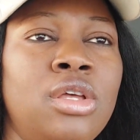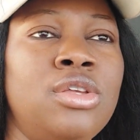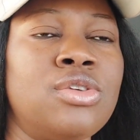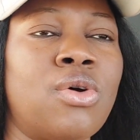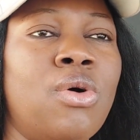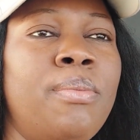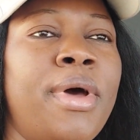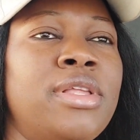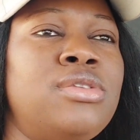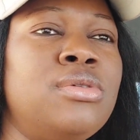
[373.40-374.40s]
So
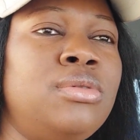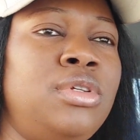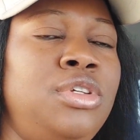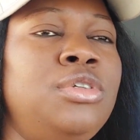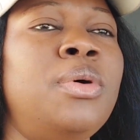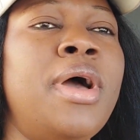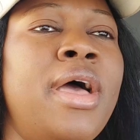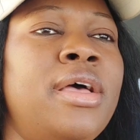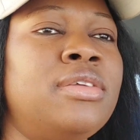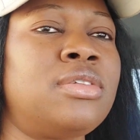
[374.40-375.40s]
compared to the
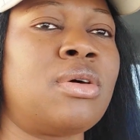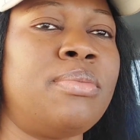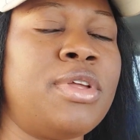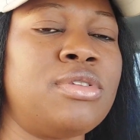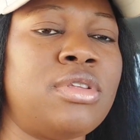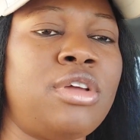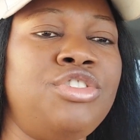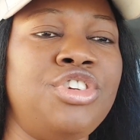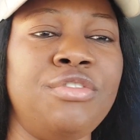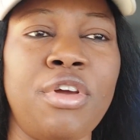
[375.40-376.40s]
US, compared to
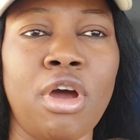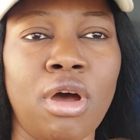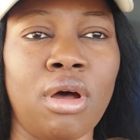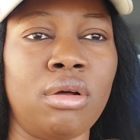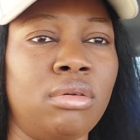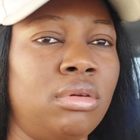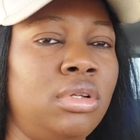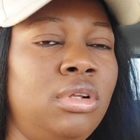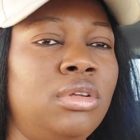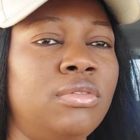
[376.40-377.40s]
Nigeria
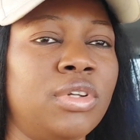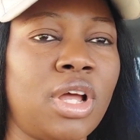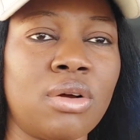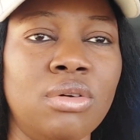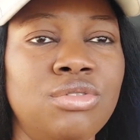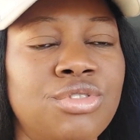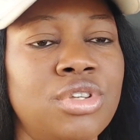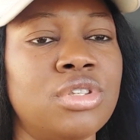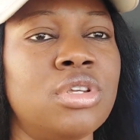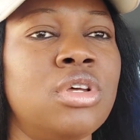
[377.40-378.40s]
and a lot of other
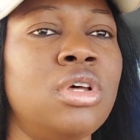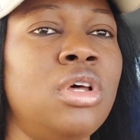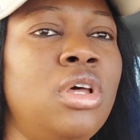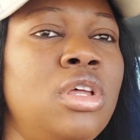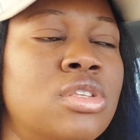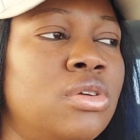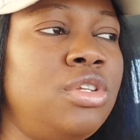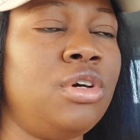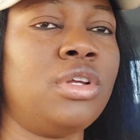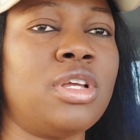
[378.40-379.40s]
countries, it's on
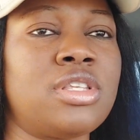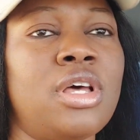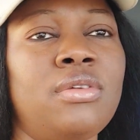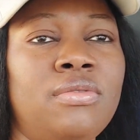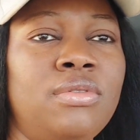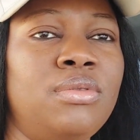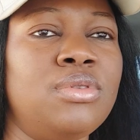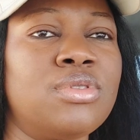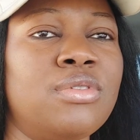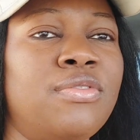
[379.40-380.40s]
the other side of the
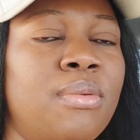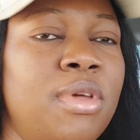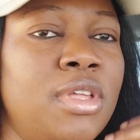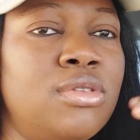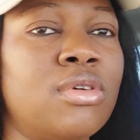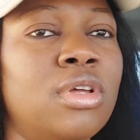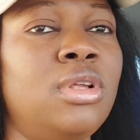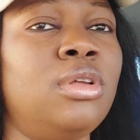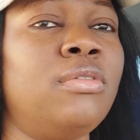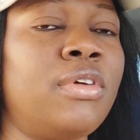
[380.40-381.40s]
road. So for me, it took a
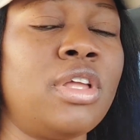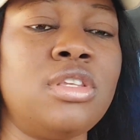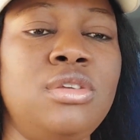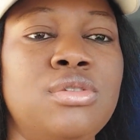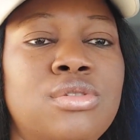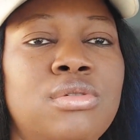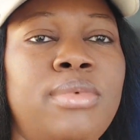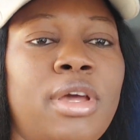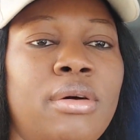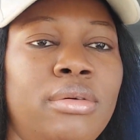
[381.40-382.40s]
lot of getting used to. Oh
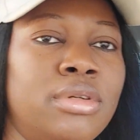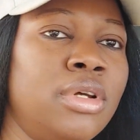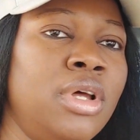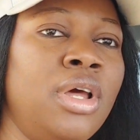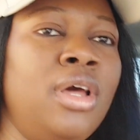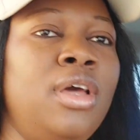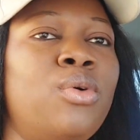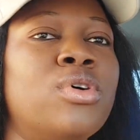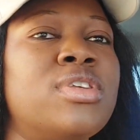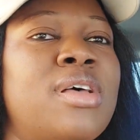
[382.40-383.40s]
my god,
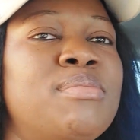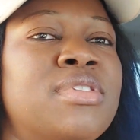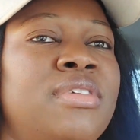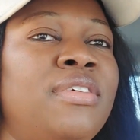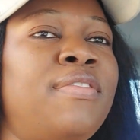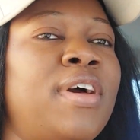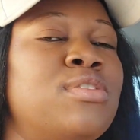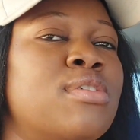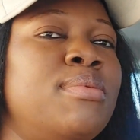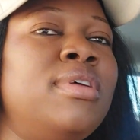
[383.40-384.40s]
it
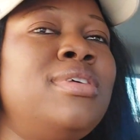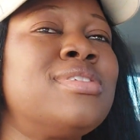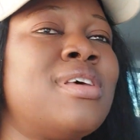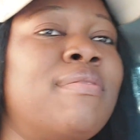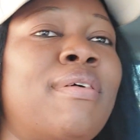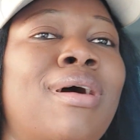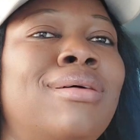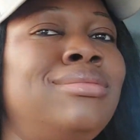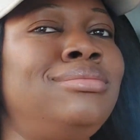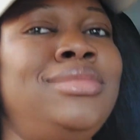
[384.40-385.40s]
took me
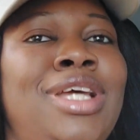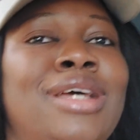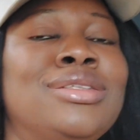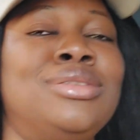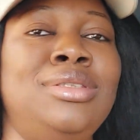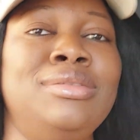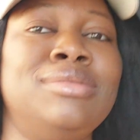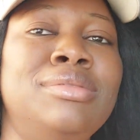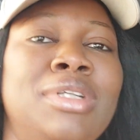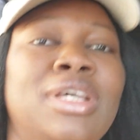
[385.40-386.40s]
several years to
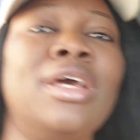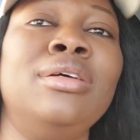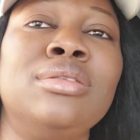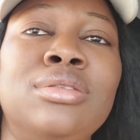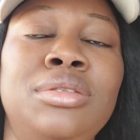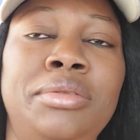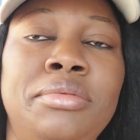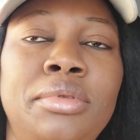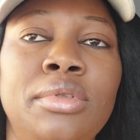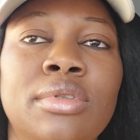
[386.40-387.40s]
even really get used to the
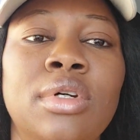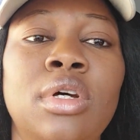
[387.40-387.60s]
road.